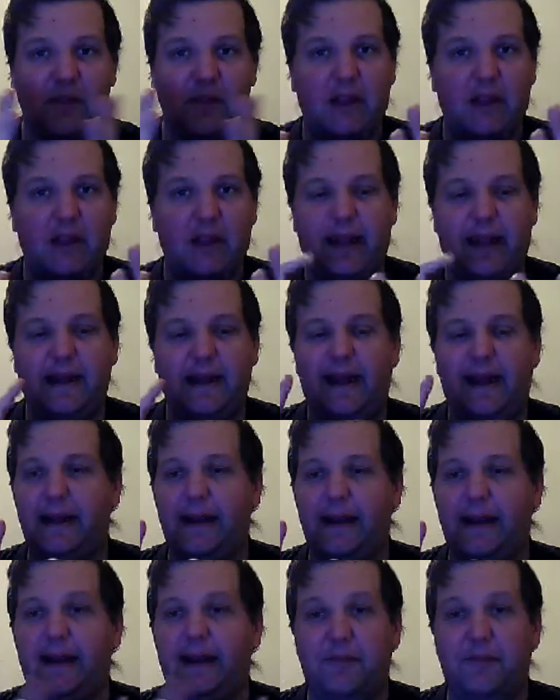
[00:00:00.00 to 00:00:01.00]
I gotta
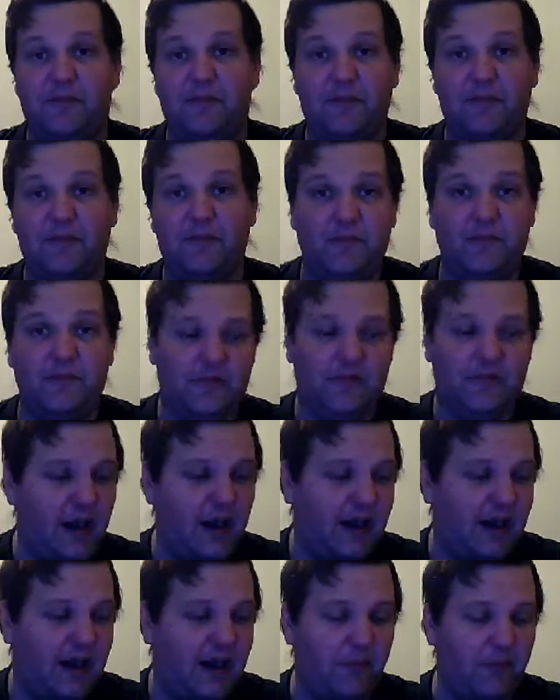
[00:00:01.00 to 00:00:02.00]
get
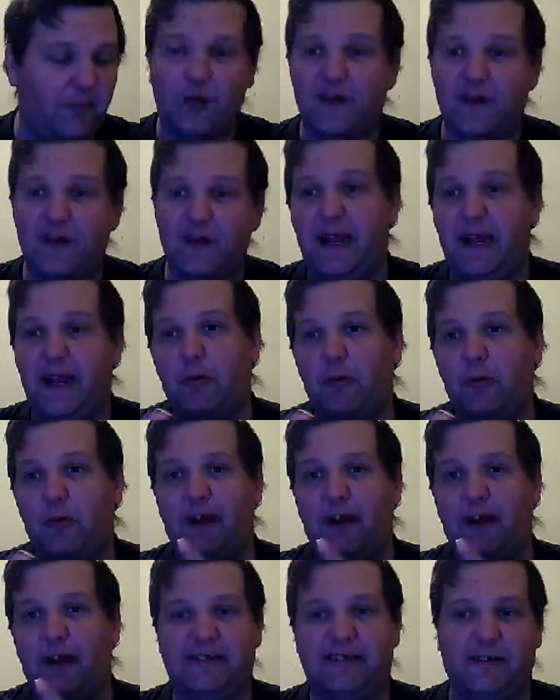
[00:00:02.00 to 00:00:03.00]
more DIY
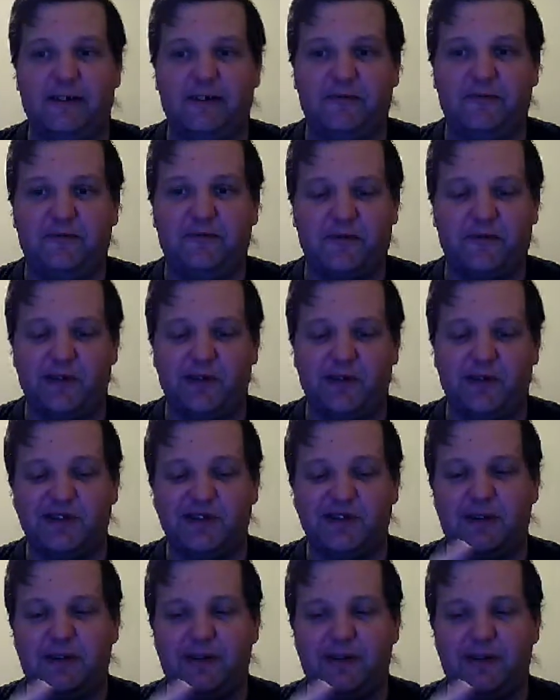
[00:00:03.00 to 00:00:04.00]
stuff first.
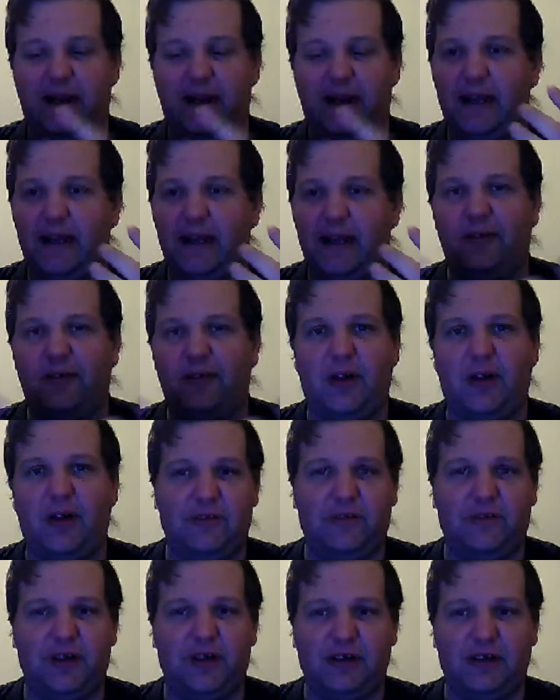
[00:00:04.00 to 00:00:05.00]
I got a lot of
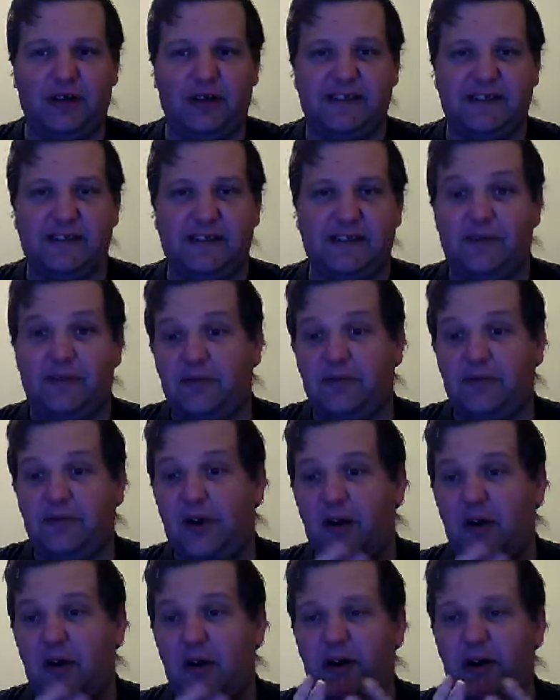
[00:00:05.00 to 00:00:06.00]
things that are
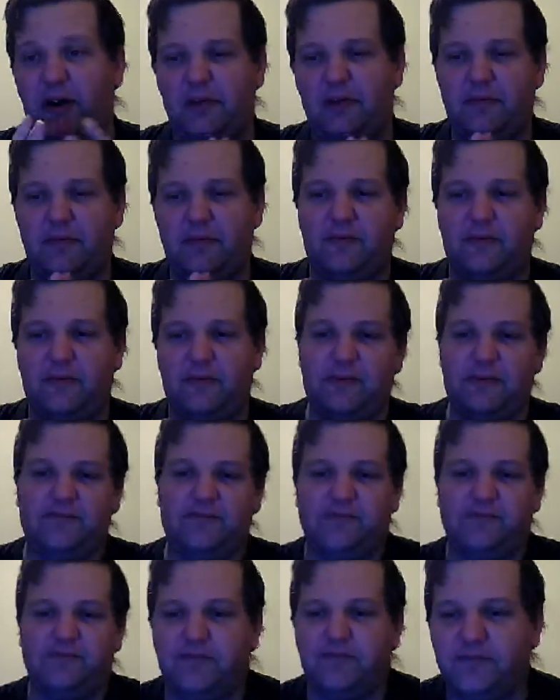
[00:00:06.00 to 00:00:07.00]
on my well,
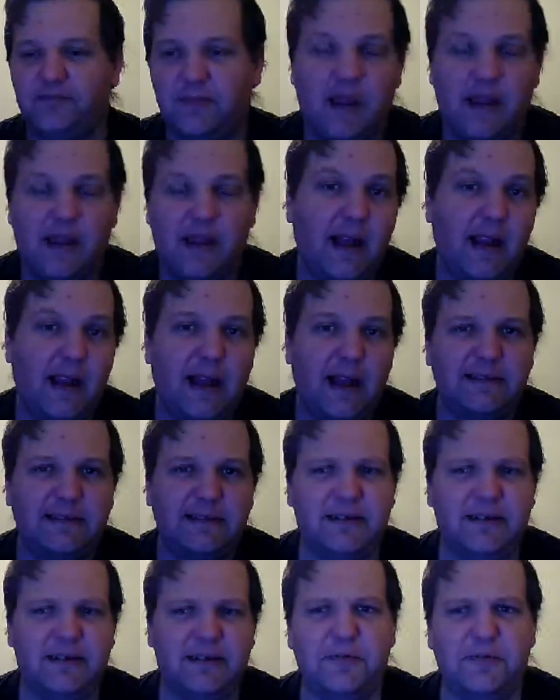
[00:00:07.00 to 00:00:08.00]
I'll tell
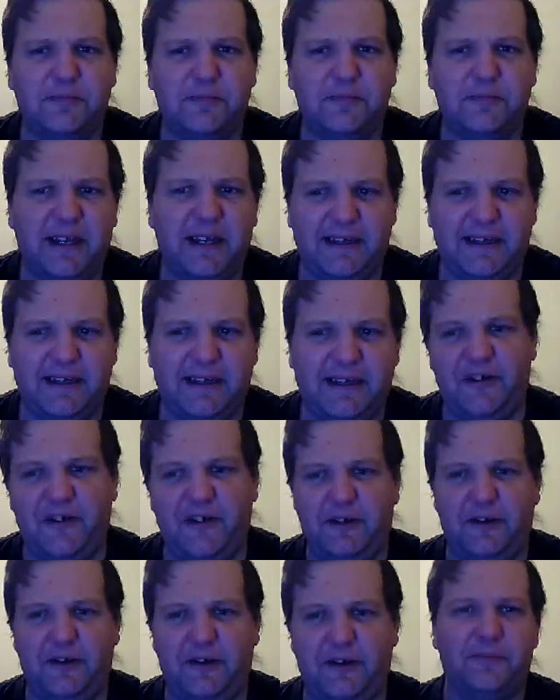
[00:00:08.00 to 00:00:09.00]
you in my next
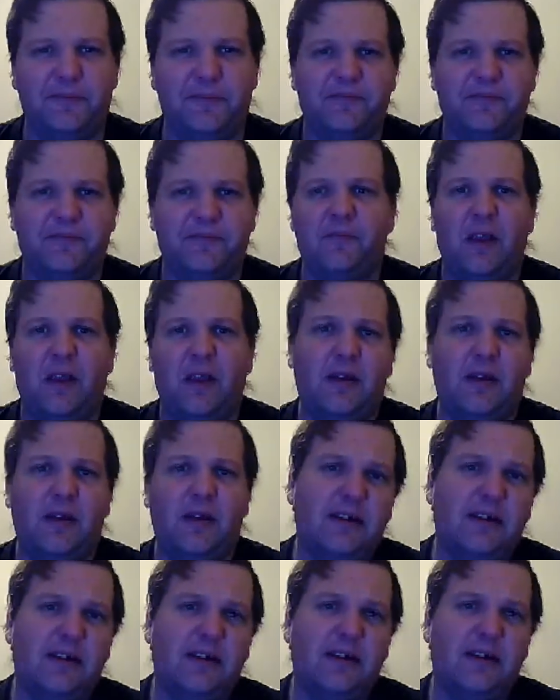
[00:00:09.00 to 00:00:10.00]
video.
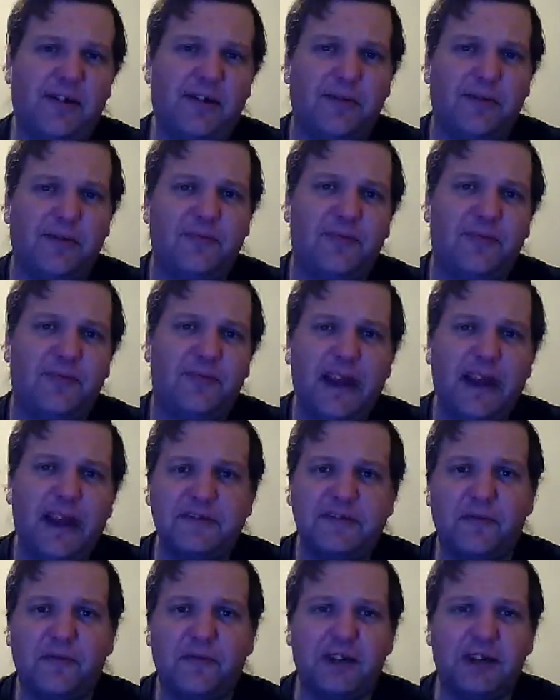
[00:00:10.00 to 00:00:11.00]
So, thanks for
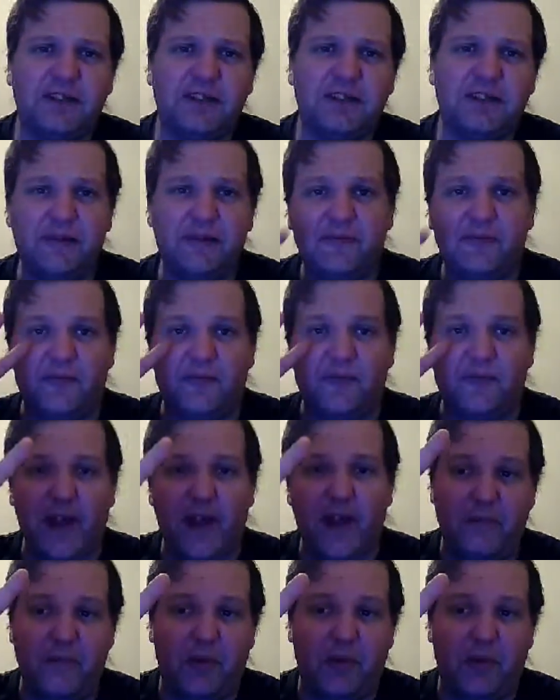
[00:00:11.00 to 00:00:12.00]
watching.
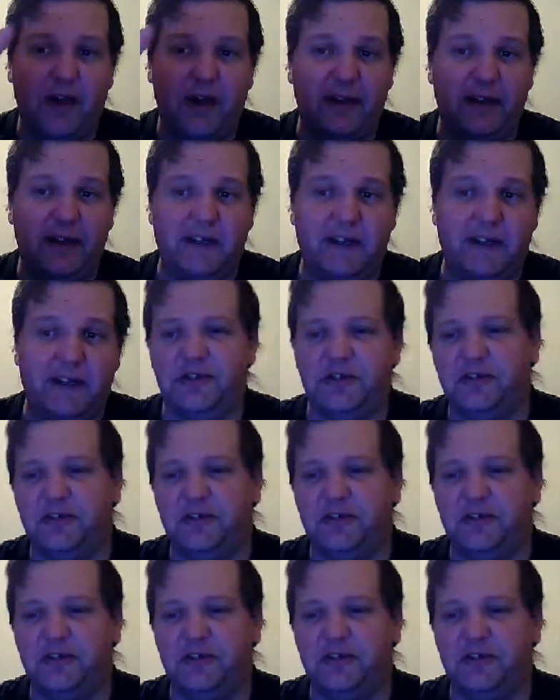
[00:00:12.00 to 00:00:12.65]
Vape on, and catch you